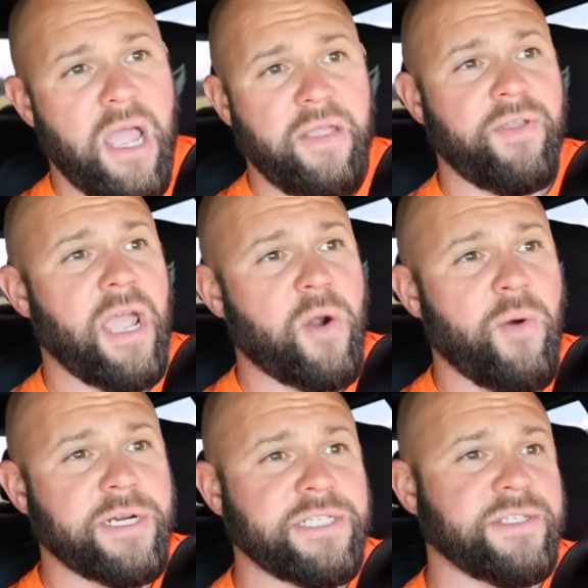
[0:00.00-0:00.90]
If you got
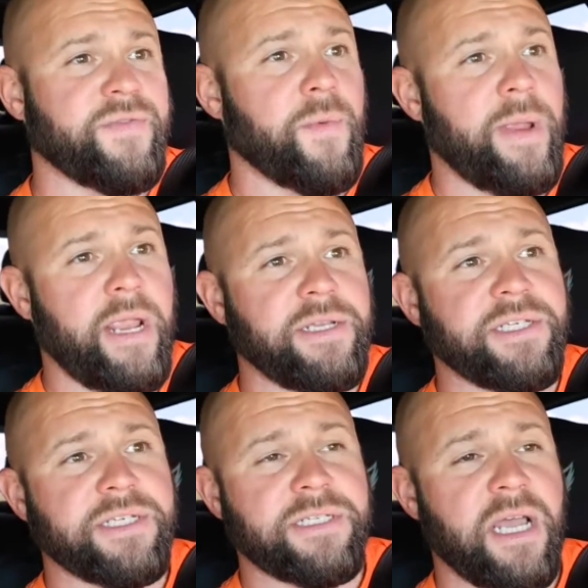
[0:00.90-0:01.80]
questions for me,
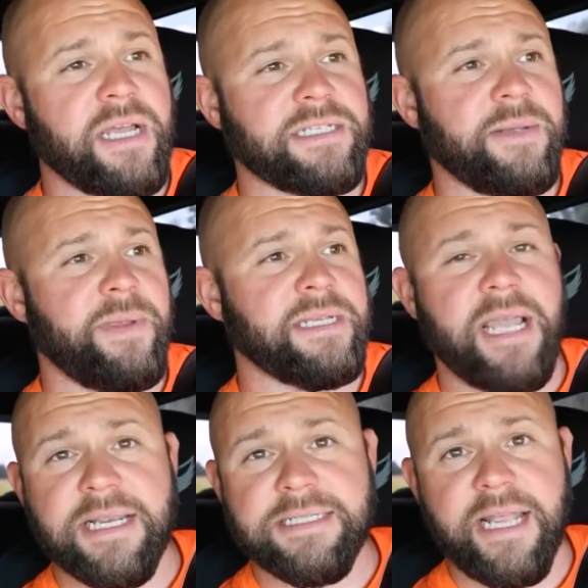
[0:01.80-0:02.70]
just send me a
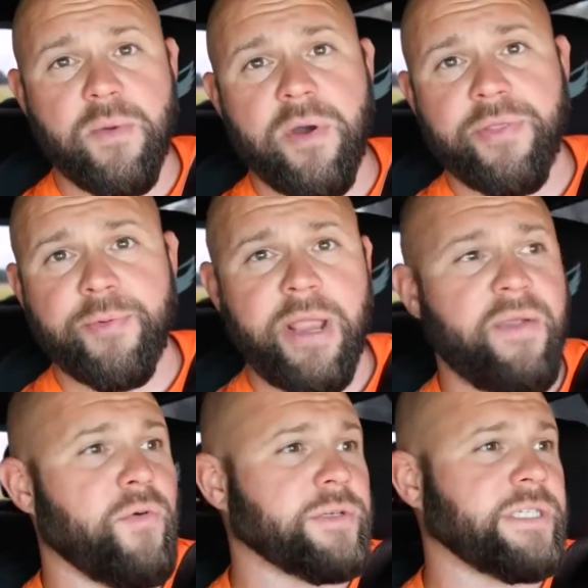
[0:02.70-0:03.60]
text,
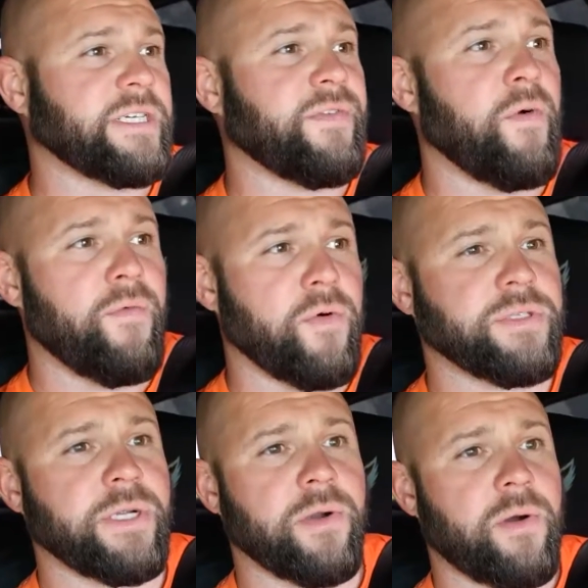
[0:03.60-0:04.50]

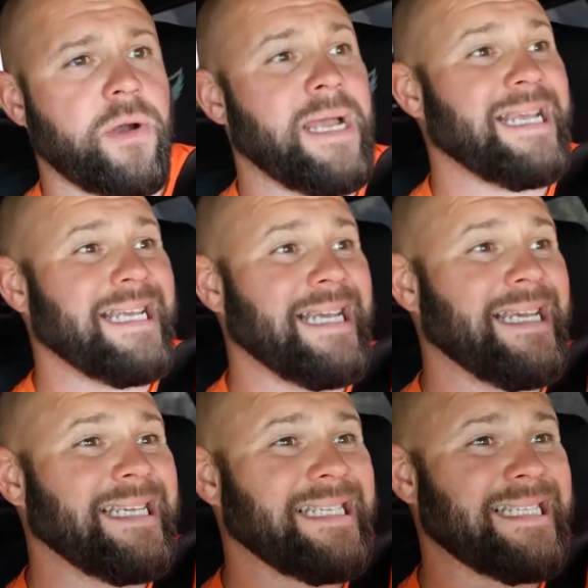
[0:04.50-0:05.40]

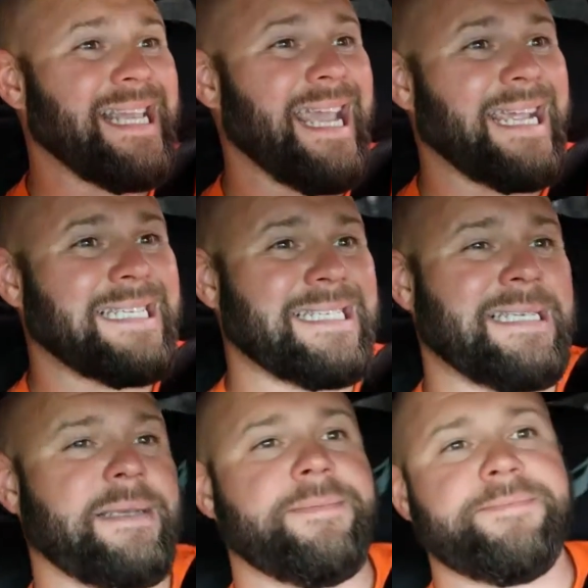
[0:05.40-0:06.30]

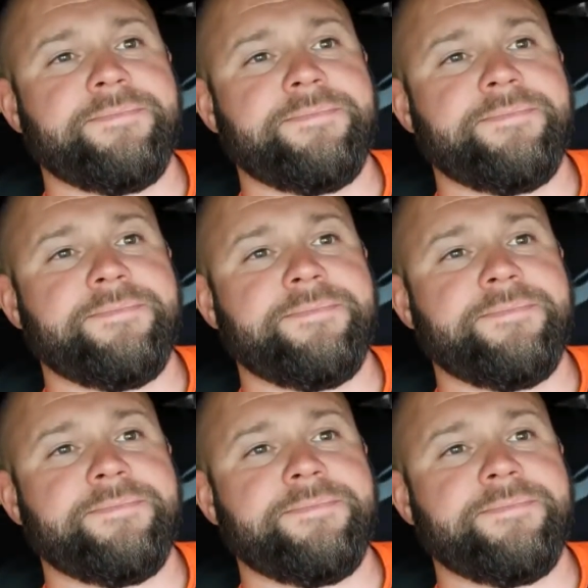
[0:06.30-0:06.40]
813-846-4406.